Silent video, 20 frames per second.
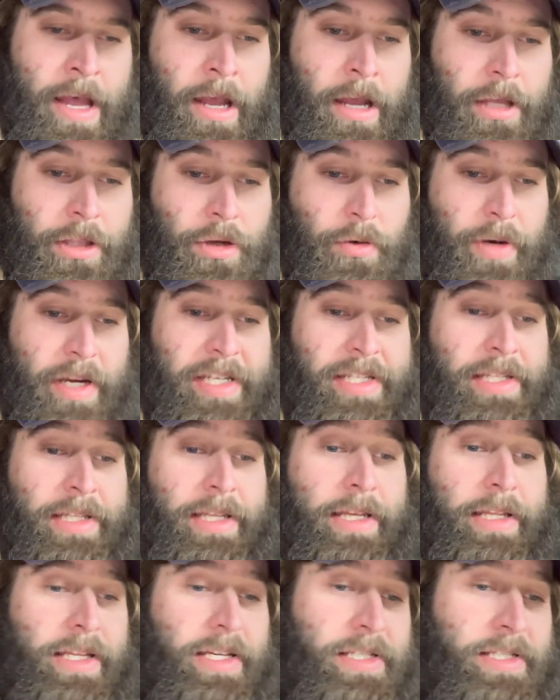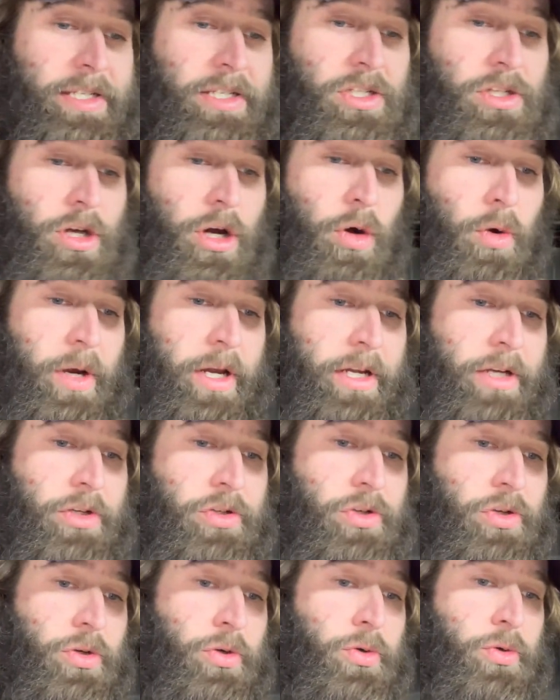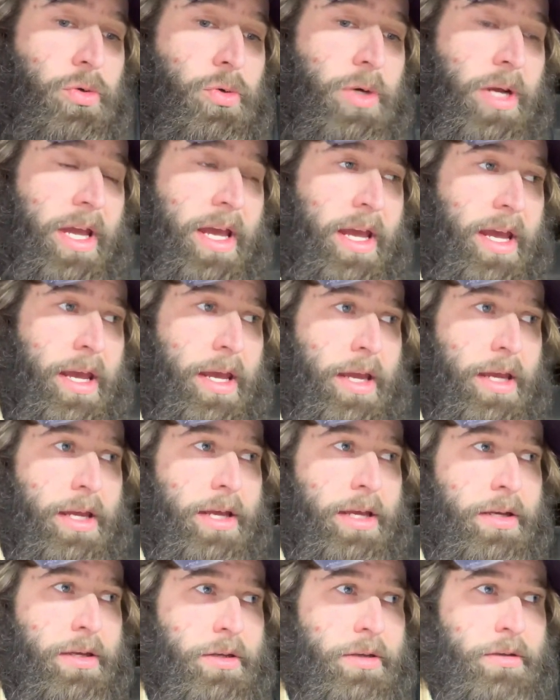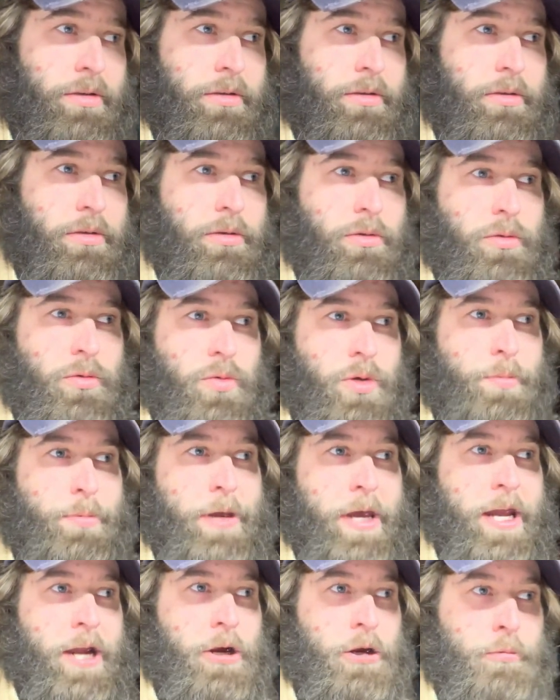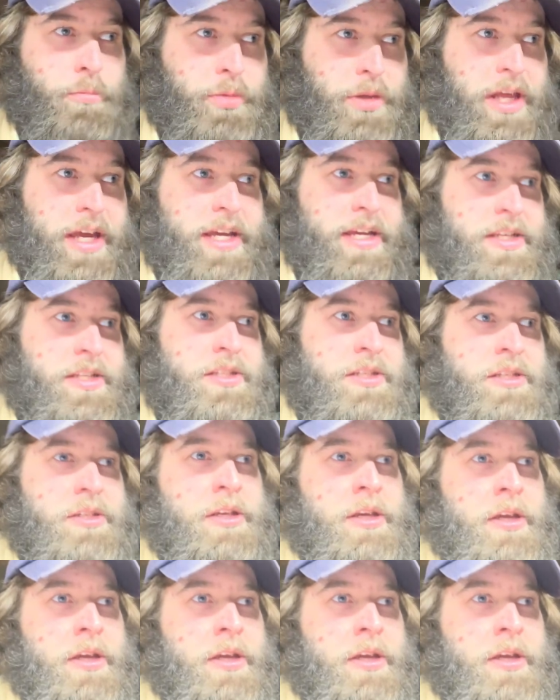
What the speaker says: the reason that this is going to a repair place